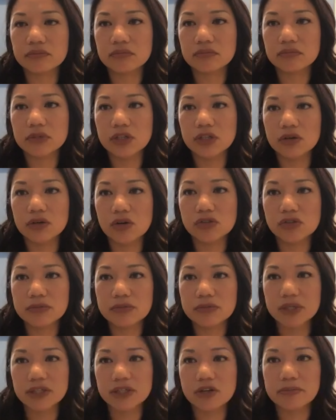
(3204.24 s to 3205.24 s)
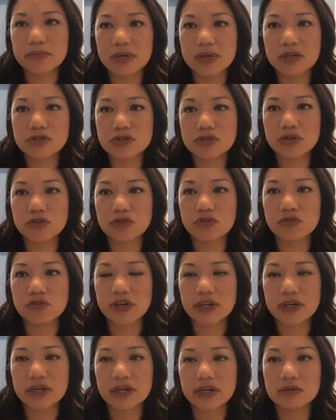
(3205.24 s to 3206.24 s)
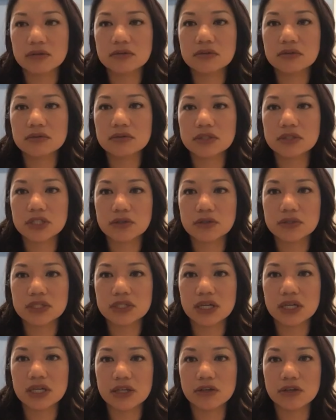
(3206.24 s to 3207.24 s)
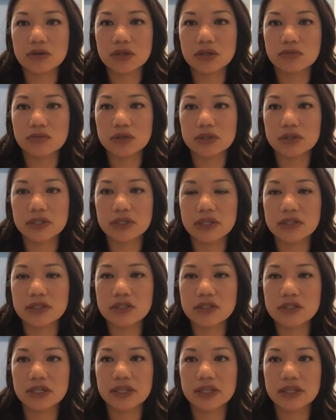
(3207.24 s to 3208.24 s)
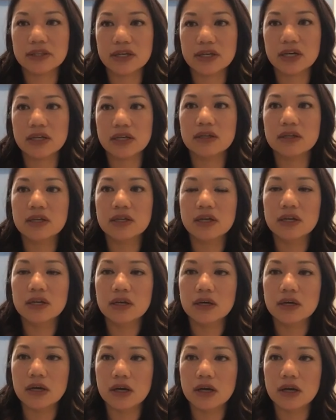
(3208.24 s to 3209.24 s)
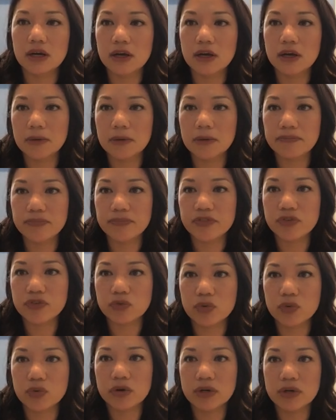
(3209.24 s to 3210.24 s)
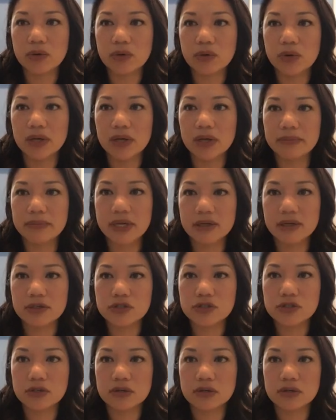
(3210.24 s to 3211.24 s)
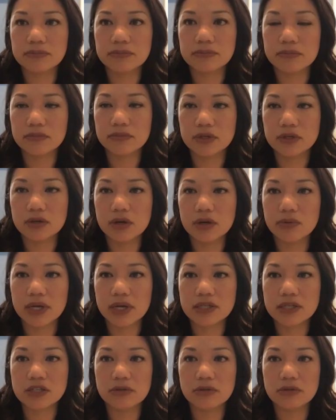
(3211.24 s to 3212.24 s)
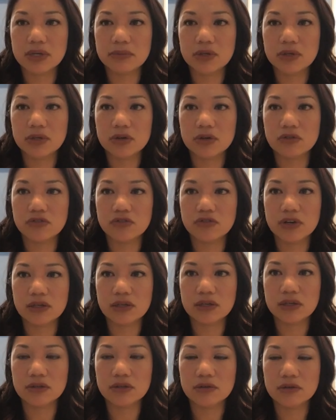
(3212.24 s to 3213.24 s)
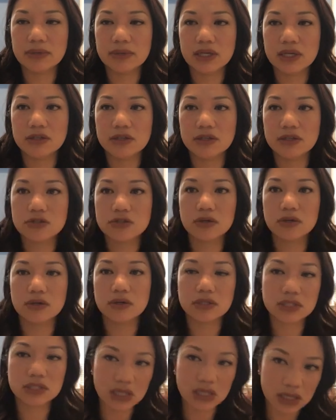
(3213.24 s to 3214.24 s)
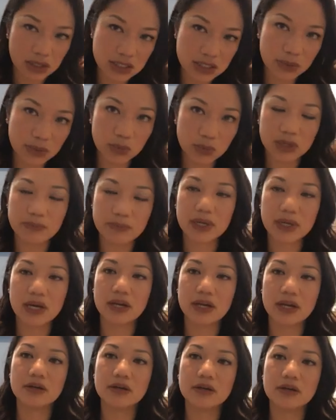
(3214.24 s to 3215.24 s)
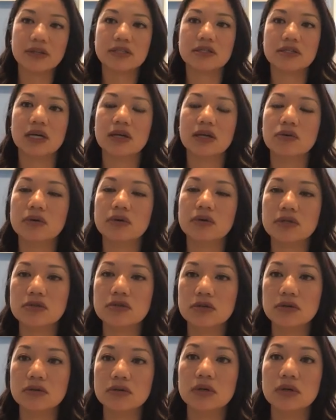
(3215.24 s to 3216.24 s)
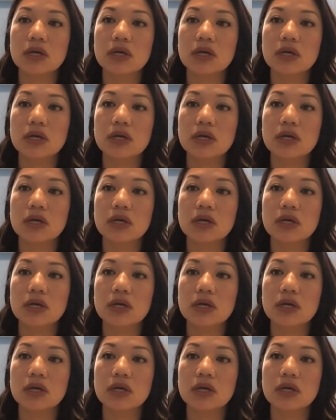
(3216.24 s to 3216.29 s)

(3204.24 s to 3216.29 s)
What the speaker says: You know, ultimately your manager's going to find out, so it's not like you can really insulate that. If you're worried about one manager, you know, harassing you, maybe you can find another manager or someone up higher that's not going to.